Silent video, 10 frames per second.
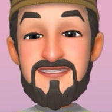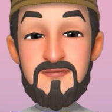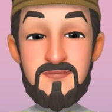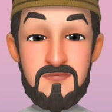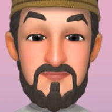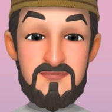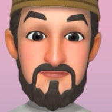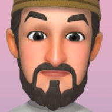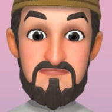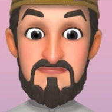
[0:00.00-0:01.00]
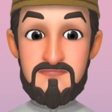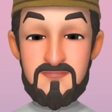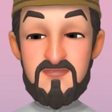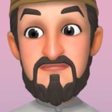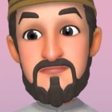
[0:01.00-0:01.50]
certain types of people to
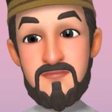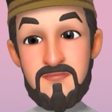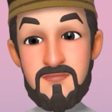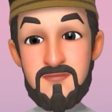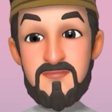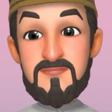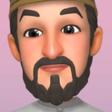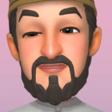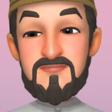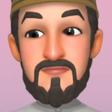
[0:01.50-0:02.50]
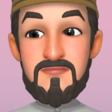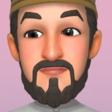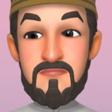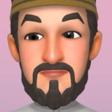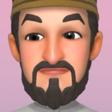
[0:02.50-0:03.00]
come there. But anyway, on the
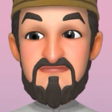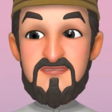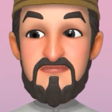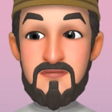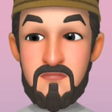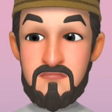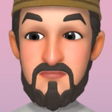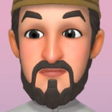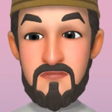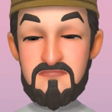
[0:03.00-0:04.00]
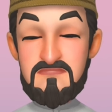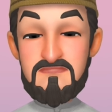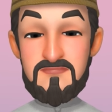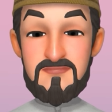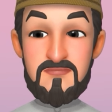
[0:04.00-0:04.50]
27th night, they open to a lot of
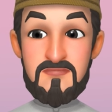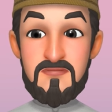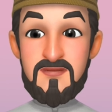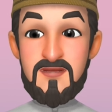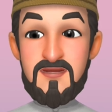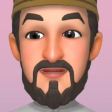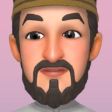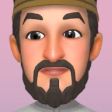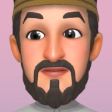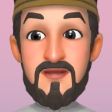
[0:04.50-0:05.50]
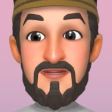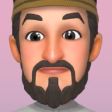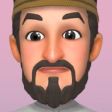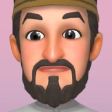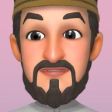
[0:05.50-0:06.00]
people. And you
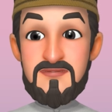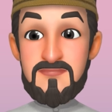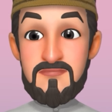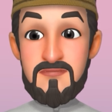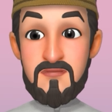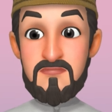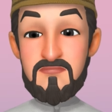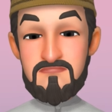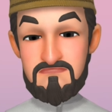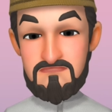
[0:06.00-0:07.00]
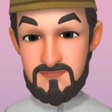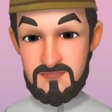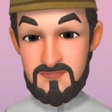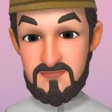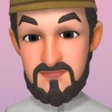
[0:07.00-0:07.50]
have about the whole
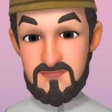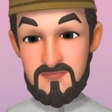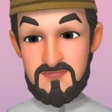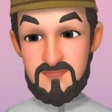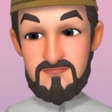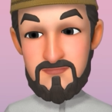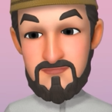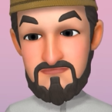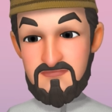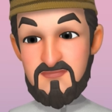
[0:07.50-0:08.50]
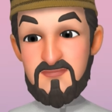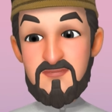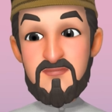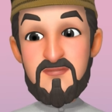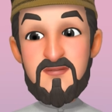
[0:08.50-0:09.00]
Masjid Aqsa complex. Masjid
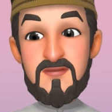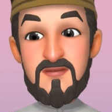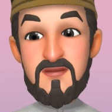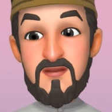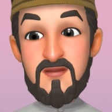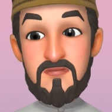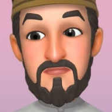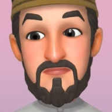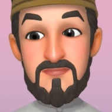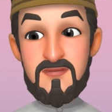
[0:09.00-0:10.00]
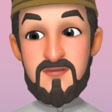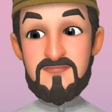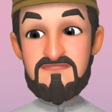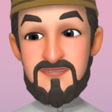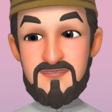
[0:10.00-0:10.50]
holds
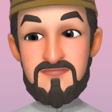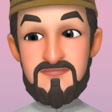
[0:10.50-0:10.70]
about